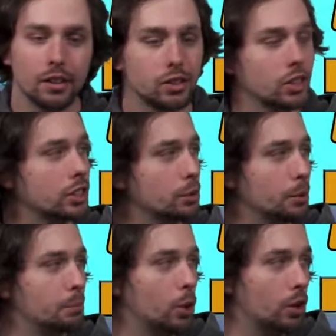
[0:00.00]
Also, there's going
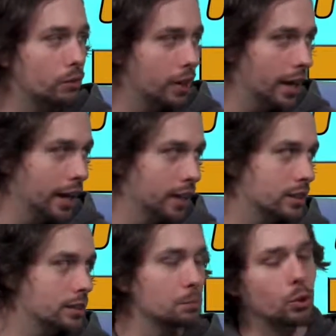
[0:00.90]
to be more
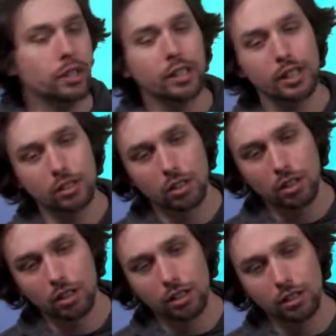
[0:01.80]
raids, more guild
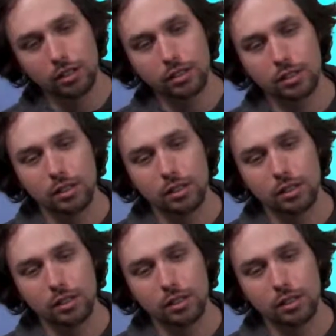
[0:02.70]
halls.